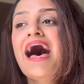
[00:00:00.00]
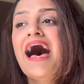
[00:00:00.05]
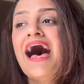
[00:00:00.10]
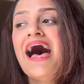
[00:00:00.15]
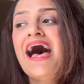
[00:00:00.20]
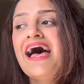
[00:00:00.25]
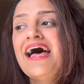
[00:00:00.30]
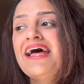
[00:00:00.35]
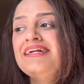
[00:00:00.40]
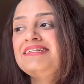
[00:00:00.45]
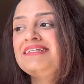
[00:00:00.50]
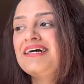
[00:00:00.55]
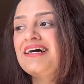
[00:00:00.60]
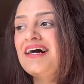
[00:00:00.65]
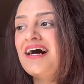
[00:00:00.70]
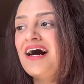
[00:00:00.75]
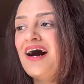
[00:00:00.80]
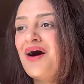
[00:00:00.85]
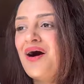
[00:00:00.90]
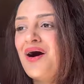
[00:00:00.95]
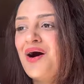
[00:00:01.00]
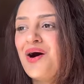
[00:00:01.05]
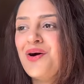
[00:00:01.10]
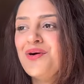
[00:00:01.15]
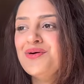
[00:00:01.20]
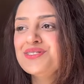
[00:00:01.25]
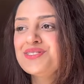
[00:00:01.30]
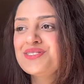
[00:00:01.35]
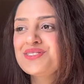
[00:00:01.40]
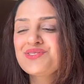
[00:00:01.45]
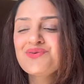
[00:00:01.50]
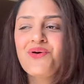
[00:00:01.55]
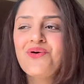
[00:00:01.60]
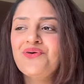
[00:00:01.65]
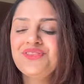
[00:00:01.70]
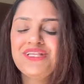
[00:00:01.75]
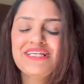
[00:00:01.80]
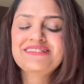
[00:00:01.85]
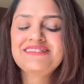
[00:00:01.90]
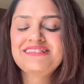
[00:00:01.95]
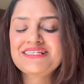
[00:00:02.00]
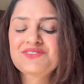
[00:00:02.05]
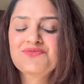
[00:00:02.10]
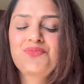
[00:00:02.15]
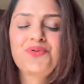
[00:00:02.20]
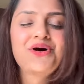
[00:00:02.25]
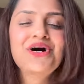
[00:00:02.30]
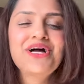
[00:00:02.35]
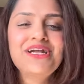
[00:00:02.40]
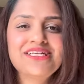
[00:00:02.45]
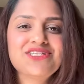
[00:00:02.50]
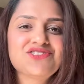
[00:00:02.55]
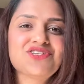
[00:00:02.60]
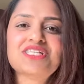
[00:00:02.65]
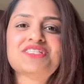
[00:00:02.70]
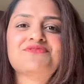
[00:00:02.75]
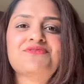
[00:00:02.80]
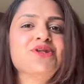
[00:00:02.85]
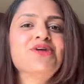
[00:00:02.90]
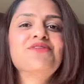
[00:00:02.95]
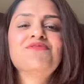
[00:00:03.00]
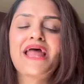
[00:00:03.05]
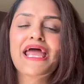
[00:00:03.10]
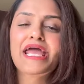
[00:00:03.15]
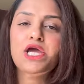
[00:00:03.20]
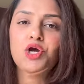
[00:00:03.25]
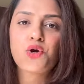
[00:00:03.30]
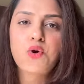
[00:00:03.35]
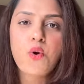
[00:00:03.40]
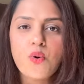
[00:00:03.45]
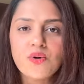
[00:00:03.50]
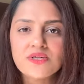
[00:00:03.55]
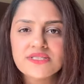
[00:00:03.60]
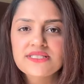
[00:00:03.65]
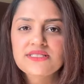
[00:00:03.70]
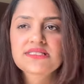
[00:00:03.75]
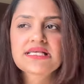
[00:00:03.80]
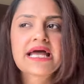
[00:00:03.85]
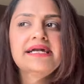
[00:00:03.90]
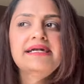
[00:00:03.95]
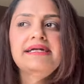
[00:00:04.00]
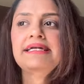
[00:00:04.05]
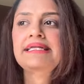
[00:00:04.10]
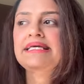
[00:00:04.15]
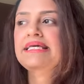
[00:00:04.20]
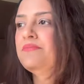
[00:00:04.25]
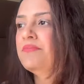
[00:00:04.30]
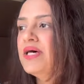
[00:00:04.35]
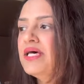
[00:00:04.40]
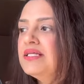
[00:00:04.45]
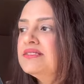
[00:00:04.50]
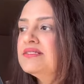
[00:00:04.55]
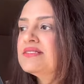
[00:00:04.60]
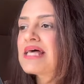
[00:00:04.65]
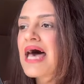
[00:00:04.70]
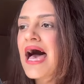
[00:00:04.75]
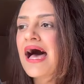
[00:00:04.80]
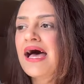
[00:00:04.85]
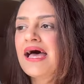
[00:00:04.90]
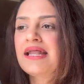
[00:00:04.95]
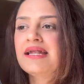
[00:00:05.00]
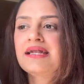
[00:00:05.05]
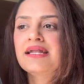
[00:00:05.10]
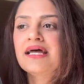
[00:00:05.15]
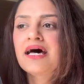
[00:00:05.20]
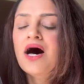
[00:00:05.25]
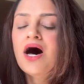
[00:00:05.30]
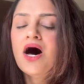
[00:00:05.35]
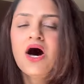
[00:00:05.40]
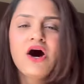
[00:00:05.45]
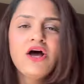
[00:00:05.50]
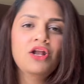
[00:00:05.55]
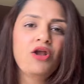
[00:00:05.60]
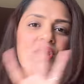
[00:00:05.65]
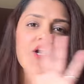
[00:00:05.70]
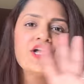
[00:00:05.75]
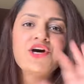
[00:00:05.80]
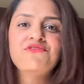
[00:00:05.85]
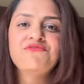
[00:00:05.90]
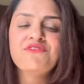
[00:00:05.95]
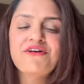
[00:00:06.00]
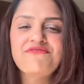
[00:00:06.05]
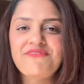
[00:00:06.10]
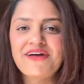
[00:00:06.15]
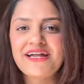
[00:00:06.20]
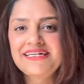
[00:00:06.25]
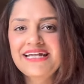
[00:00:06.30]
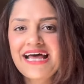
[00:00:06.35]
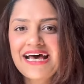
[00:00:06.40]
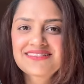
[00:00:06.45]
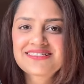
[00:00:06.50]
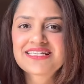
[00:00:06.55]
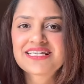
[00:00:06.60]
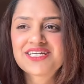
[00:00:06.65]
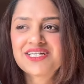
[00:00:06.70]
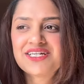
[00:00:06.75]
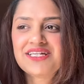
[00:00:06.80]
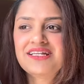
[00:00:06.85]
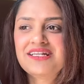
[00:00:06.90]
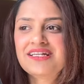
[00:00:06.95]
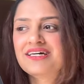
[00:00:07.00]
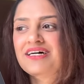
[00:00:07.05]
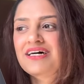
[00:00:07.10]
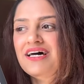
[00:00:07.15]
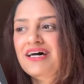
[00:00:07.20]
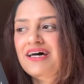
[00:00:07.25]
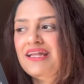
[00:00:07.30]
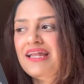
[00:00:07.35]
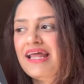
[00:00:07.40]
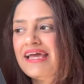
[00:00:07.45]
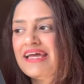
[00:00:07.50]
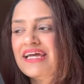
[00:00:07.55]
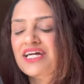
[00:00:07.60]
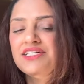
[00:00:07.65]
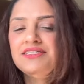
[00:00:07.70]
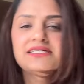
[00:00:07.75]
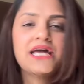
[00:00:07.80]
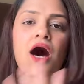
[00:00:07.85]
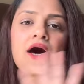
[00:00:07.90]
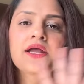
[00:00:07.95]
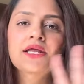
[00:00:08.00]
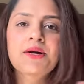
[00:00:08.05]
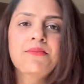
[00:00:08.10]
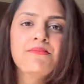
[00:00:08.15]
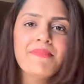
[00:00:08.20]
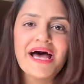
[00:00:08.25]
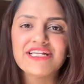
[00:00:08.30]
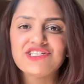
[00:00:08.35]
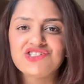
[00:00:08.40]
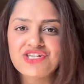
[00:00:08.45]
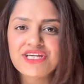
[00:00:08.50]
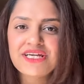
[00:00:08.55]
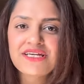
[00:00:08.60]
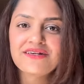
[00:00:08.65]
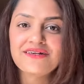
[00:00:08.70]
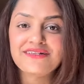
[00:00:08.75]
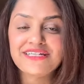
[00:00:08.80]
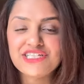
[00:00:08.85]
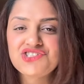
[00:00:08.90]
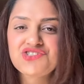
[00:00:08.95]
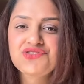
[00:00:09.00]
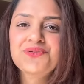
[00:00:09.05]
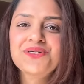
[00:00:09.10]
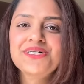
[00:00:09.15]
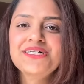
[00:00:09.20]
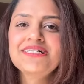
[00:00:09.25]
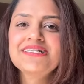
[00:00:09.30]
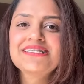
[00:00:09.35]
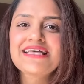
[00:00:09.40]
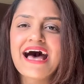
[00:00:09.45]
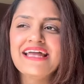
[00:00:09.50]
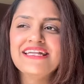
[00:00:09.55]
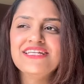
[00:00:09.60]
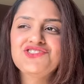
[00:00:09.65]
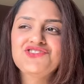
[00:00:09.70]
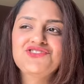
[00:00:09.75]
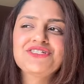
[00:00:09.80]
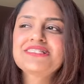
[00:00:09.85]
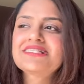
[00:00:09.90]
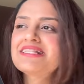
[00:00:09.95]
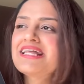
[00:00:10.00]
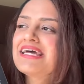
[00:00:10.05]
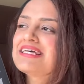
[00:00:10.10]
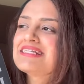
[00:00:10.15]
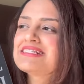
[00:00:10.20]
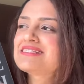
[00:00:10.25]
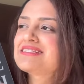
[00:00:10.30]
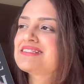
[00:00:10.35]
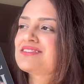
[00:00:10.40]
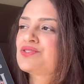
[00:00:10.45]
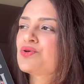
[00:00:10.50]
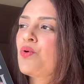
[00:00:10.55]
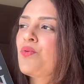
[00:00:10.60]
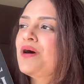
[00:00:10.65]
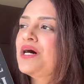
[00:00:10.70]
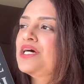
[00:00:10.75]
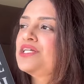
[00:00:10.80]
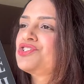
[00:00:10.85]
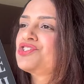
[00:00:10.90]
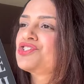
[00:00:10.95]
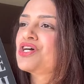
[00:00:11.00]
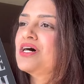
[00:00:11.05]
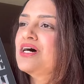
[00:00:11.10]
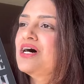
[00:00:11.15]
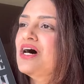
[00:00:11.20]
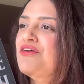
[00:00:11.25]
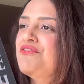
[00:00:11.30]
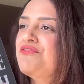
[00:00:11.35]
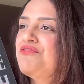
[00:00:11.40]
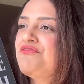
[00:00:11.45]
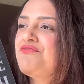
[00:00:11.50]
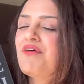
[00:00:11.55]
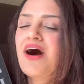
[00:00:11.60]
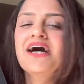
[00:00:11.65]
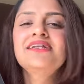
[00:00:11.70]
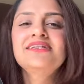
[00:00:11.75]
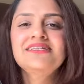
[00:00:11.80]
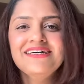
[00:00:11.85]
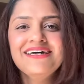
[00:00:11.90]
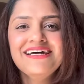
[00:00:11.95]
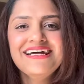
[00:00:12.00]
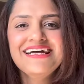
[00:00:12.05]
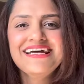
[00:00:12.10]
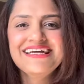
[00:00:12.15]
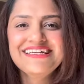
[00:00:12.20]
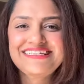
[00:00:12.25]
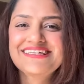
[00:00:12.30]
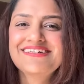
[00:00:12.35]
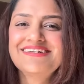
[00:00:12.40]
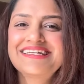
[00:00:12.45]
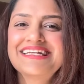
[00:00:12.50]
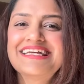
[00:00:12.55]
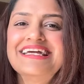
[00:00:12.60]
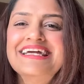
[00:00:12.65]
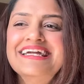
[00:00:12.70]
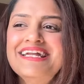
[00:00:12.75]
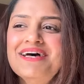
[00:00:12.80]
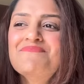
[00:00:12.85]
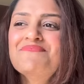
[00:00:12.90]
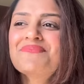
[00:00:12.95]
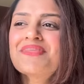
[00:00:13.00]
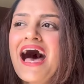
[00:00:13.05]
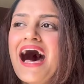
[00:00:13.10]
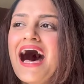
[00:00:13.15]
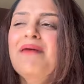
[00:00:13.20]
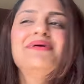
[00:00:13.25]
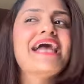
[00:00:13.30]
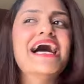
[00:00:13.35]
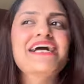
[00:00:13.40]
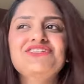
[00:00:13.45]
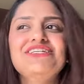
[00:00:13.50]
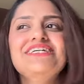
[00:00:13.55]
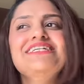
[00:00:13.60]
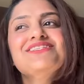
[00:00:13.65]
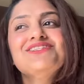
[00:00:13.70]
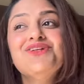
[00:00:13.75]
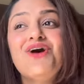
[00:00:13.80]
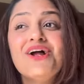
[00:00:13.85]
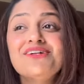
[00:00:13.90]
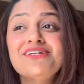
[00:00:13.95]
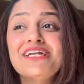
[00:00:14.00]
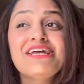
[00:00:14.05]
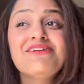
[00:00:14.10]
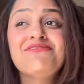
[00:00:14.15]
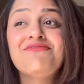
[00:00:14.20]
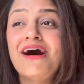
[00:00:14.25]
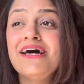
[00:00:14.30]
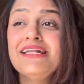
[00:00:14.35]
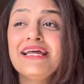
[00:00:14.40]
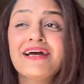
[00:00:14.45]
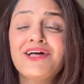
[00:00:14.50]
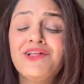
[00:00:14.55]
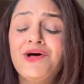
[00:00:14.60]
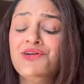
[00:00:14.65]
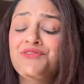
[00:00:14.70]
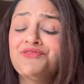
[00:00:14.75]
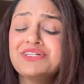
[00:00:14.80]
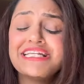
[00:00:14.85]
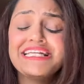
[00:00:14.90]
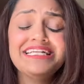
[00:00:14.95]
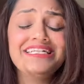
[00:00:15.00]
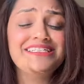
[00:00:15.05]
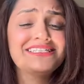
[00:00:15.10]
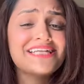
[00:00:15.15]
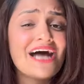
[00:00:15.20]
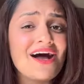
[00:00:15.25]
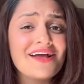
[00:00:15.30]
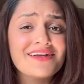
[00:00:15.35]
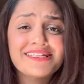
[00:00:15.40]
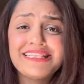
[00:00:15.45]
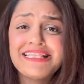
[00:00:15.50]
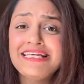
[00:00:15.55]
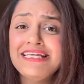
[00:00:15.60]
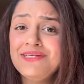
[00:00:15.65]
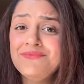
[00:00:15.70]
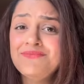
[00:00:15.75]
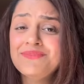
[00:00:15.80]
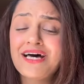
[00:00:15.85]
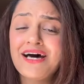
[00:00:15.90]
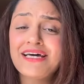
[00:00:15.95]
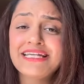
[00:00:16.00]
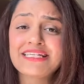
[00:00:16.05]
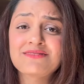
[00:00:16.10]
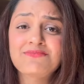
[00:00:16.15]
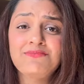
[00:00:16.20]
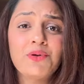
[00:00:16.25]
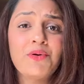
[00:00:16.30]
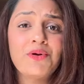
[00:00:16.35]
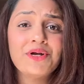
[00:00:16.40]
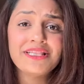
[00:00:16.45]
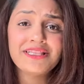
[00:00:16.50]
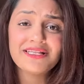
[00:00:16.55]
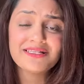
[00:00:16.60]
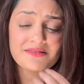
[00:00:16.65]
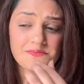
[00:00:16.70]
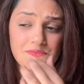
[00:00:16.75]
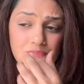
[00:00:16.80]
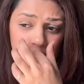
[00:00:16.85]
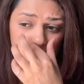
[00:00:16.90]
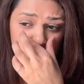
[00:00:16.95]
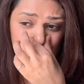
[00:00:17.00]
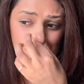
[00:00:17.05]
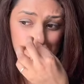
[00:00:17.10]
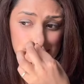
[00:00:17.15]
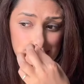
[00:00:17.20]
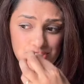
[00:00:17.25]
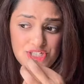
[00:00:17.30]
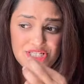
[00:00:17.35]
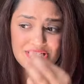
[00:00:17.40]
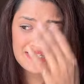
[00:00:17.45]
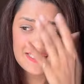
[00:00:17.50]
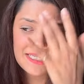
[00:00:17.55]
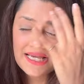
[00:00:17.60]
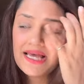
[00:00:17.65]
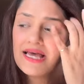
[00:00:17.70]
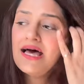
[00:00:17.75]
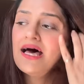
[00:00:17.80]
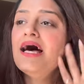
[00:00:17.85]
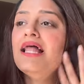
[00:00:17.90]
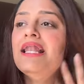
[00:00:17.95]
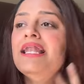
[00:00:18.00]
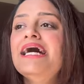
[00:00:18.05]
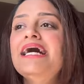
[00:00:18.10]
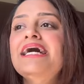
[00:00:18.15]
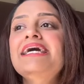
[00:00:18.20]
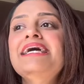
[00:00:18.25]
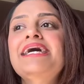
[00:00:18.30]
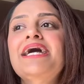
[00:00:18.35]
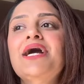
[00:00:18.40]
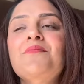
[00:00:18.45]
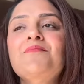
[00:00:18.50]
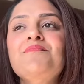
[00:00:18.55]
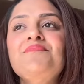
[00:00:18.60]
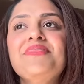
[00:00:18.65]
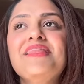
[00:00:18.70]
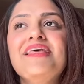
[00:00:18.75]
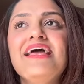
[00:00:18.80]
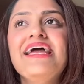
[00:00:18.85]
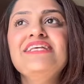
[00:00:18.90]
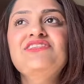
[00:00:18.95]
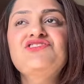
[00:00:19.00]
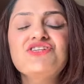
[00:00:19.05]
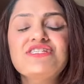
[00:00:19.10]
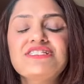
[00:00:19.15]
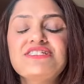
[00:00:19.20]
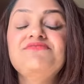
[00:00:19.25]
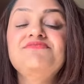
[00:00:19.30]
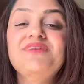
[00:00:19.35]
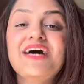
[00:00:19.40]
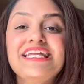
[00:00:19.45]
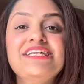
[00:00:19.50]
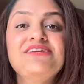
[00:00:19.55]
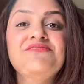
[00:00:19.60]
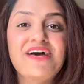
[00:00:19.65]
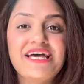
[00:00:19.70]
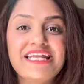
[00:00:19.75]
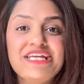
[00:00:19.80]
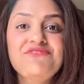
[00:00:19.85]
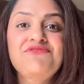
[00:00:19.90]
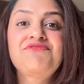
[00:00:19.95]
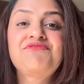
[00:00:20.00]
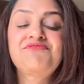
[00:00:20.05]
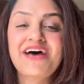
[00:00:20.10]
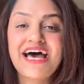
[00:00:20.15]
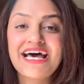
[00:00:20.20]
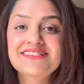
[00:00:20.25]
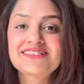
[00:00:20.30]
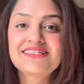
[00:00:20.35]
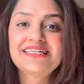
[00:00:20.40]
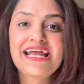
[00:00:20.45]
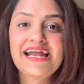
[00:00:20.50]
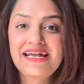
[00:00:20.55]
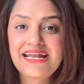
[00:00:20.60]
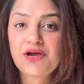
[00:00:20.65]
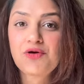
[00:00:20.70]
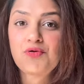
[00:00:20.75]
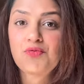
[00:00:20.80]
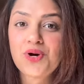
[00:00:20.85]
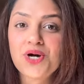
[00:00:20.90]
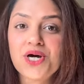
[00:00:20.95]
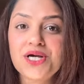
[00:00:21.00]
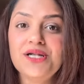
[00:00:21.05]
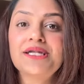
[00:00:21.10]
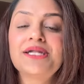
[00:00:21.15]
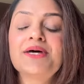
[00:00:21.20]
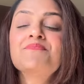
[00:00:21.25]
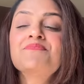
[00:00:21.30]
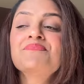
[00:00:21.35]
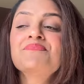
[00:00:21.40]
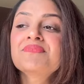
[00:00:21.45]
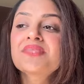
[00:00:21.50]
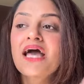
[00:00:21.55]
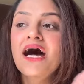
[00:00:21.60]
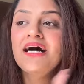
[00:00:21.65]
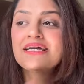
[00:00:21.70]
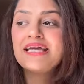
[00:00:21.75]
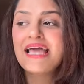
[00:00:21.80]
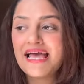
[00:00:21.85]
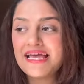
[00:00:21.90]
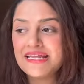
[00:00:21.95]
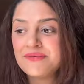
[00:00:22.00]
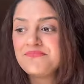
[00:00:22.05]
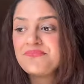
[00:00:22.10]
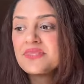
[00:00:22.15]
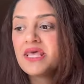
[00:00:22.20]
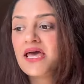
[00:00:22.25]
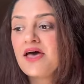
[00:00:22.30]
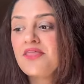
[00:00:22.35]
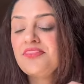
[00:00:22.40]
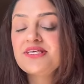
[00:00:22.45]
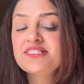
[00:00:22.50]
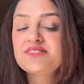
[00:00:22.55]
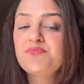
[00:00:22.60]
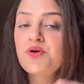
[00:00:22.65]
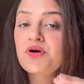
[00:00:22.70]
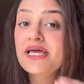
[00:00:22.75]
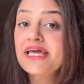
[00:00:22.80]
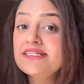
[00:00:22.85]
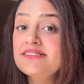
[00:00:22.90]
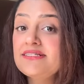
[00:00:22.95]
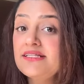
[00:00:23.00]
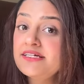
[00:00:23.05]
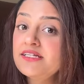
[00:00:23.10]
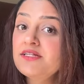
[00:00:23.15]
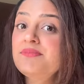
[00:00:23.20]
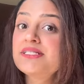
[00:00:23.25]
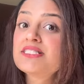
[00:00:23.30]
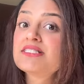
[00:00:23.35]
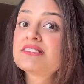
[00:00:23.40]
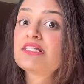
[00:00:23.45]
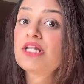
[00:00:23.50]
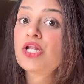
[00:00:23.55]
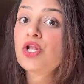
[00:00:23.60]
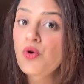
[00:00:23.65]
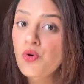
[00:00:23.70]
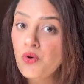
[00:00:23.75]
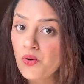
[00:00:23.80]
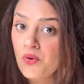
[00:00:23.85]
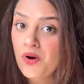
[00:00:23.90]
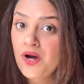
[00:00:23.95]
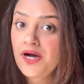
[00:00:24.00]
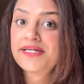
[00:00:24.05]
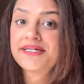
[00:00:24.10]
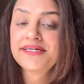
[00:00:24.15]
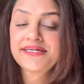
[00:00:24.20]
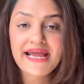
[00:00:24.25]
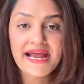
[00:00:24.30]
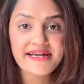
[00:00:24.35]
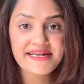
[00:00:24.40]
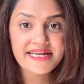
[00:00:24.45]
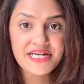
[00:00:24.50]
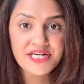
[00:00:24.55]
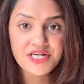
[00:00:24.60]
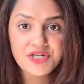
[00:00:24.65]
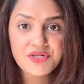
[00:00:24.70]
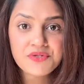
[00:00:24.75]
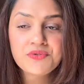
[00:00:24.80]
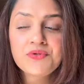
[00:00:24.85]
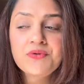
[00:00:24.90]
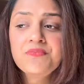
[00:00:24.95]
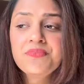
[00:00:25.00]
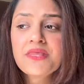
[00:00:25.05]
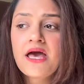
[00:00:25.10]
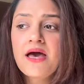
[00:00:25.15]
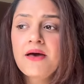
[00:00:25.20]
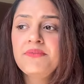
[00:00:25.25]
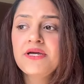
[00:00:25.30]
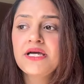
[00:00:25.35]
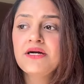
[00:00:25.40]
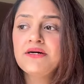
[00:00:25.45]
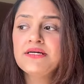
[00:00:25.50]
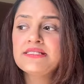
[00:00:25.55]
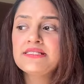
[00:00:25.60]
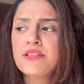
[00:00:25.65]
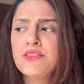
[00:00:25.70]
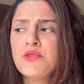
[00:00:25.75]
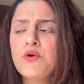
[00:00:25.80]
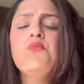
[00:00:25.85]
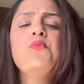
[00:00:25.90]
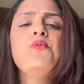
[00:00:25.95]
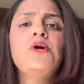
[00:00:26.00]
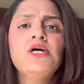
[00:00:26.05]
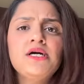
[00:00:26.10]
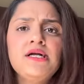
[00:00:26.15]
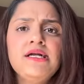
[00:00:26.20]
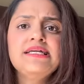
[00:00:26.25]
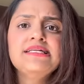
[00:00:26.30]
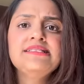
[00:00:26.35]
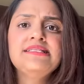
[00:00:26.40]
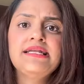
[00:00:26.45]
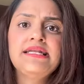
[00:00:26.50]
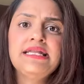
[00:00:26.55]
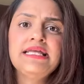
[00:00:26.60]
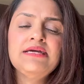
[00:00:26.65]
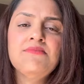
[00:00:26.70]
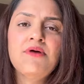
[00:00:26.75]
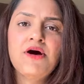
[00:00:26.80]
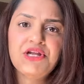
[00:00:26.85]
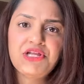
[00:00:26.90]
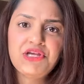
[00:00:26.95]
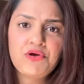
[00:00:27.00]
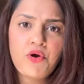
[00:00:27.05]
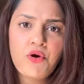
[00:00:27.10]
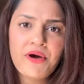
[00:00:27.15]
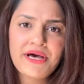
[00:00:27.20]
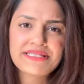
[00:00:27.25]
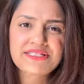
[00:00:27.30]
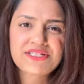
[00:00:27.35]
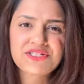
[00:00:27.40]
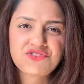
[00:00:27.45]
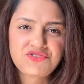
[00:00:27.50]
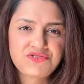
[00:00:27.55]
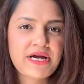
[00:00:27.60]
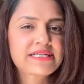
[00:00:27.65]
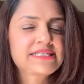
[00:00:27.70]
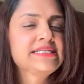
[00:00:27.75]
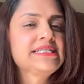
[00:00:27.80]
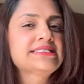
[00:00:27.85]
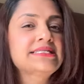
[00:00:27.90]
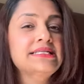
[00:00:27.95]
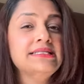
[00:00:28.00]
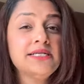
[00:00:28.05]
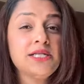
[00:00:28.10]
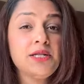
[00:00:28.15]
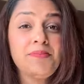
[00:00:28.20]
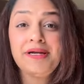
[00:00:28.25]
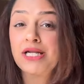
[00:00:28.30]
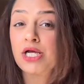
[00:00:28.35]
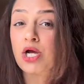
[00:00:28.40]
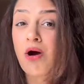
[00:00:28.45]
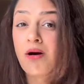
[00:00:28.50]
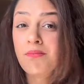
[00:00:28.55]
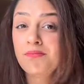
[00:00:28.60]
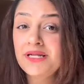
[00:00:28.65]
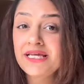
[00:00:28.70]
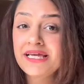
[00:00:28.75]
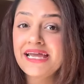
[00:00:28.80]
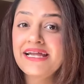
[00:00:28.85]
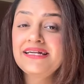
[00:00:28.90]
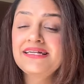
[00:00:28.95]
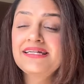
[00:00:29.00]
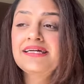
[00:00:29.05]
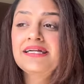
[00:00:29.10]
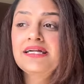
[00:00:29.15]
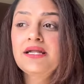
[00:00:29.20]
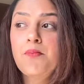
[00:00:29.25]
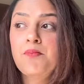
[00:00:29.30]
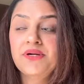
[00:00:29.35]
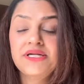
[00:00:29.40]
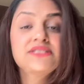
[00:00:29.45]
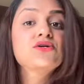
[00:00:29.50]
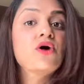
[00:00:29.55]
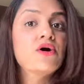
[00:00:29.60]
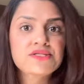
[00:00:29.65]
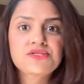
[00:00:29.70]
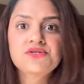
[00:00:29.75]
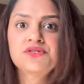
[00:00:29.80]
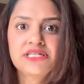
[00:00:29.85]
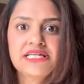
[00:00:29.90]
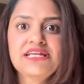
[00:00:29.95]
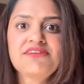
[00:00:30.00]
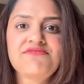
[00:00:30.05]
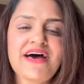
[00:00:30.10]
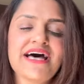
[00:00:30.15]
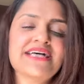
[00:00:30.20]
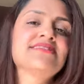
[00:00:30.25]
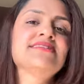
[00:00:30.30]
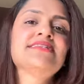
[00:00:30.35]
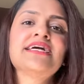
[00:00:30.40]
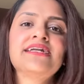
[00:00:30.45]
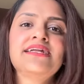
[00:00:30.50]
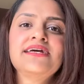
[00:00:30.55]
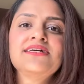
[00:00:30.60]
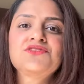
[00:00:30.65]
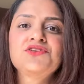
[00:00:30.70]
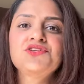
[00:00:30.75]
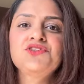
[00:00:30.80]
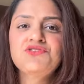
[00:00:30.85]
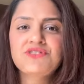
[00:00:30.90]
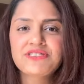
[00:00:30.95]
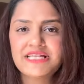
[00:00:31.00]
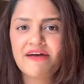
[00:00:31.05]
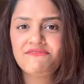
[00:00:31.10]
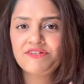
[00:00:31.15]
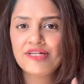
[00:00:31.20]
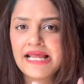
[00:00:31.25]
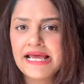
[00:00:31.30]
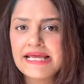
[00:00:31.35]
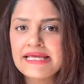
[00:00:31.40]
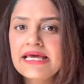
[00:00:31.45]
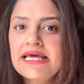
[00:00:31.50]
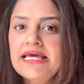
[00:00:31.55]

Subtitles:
And so this world is just full of like ghosts and demons and a lot of fantastical like dark magic rituals, and it's just like so much fun to read. I mean, actually, it's not really fun. Like, a lot of really dark themes are explored in this book, but just like it's just a very fascinating world. Again, this book is a little bit slow to get into because the world that Lee Bardugo has constructed is a little bit complicated, but it's also really fascinating. So you just have to like